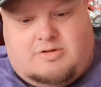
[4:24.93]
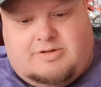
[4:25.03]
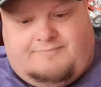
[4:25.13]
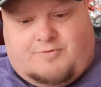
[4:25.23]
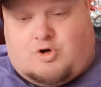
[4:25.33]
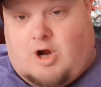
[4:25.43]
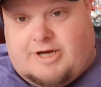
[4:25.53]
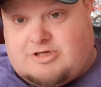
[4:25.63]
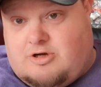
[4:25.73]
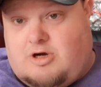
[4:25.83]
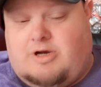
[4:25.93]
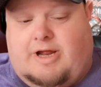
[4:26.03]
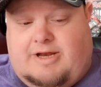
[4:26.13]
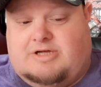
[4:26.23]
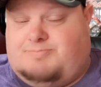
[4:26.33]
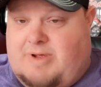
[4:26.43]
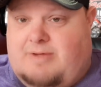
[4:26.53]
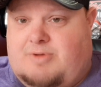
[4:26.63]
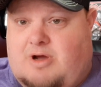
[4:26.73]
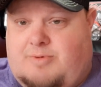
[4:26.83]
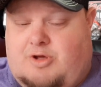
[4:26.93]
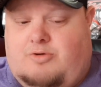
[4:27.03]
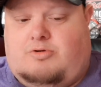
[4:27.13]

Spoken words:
for Chrysler, it does BMW,